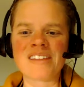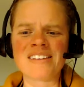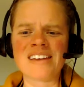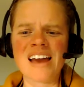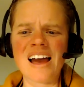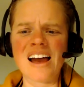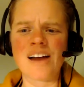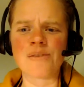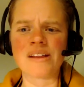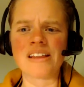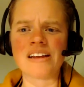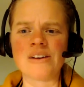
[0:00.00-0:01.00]
yeah,
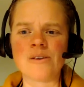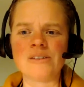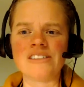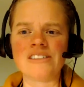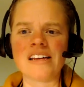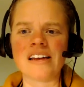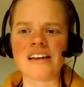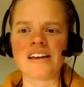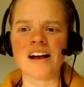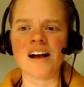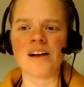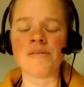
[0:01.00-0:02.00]
really noticing
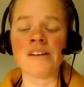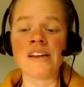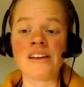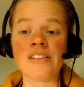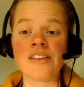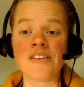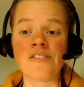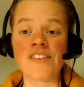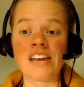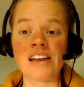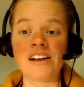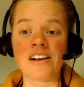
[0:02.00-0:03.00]
the
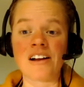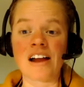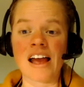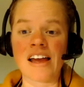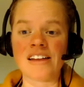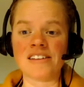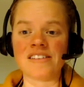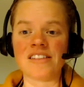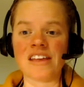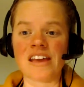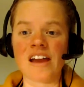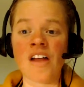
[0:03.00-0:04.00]
fear and
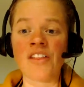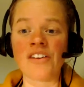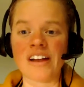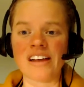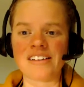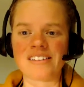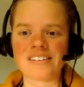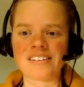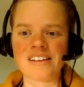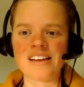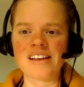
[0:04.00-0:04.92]
the otherness